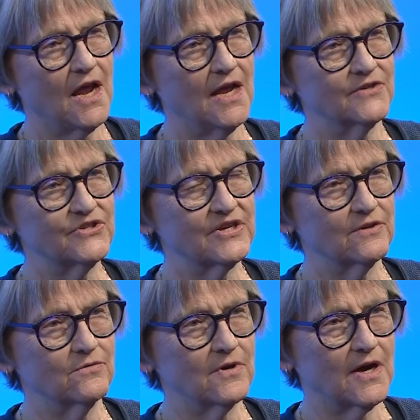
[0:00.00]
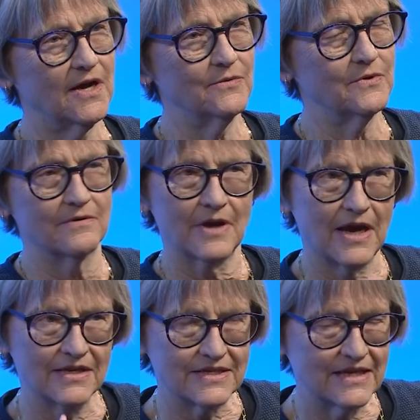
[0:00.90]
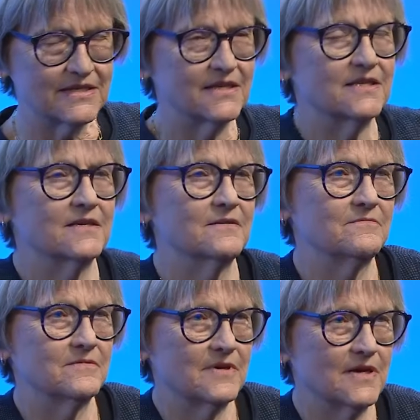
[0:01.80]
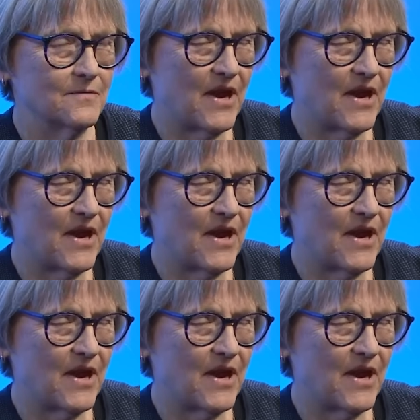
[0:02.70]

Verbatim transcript: And so I said to the um,